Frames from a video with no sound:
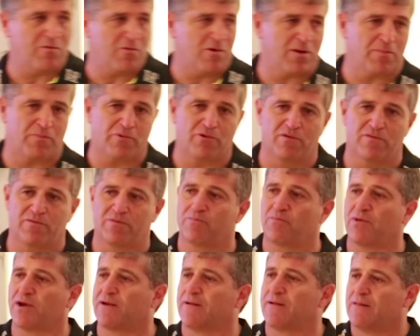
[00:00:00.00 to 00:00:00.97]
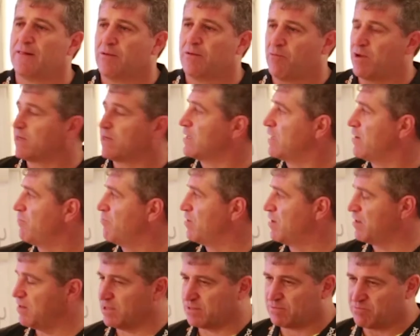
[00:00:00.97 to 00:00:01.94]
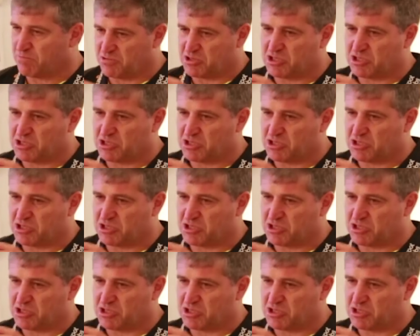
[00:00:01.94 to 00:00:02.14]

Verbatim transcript: we want to prove it, but we had to get rid of this